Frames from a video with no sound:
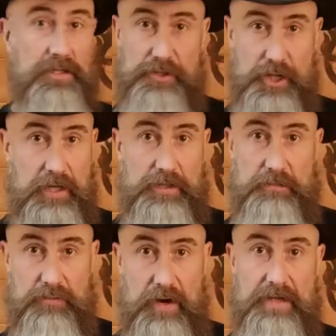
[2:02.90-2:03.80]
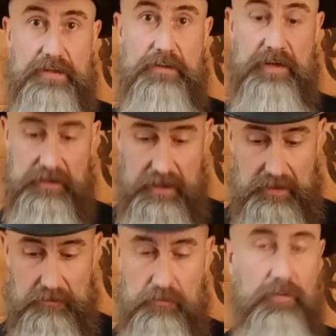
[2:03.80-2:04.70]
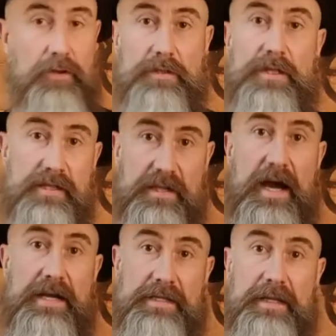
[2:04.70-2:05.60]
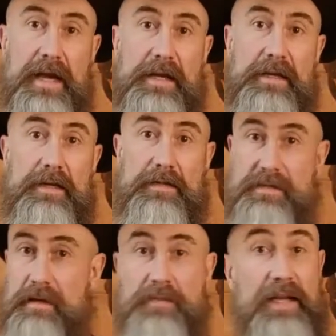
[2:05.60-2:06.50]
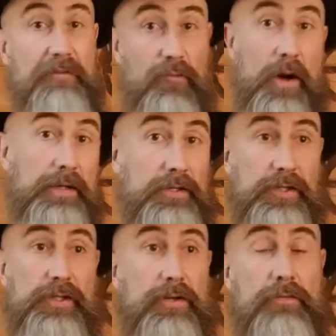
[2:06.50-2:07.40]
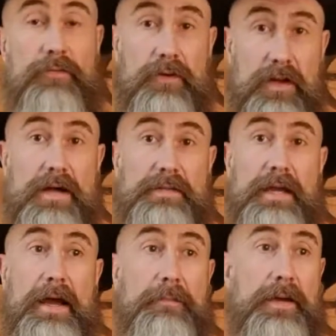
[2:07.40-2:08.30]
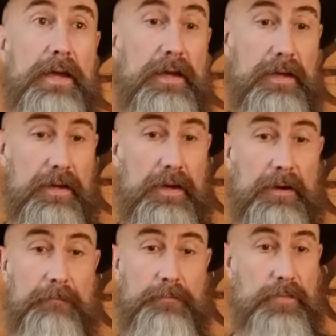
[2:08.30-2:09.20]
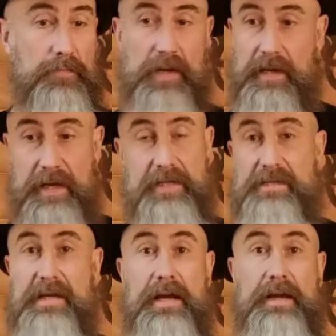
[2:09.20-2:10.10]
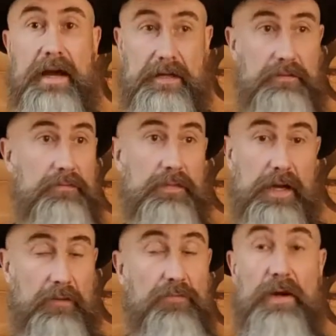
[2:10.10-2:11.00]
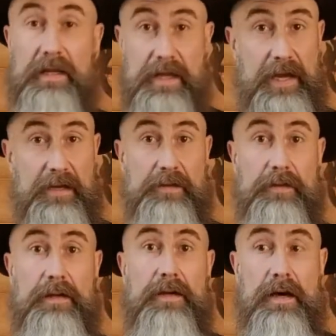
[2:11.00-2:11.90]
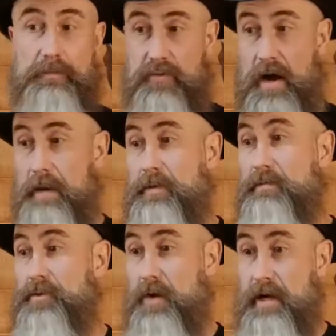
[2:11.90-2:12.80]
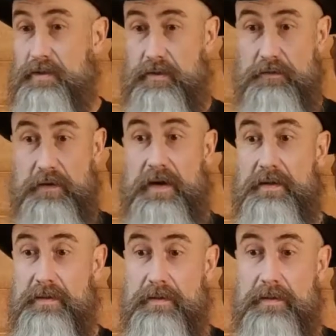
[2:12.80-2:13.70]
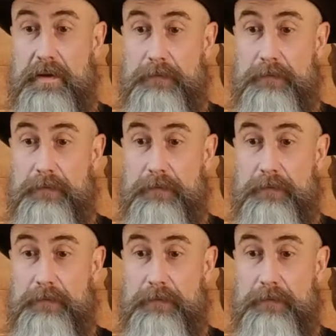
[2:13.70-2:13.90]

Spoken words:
doesn't change in price or anything. We're just tossing that in. It's something I've wanted to do for a long time. But like I said, I really had a problem trying to find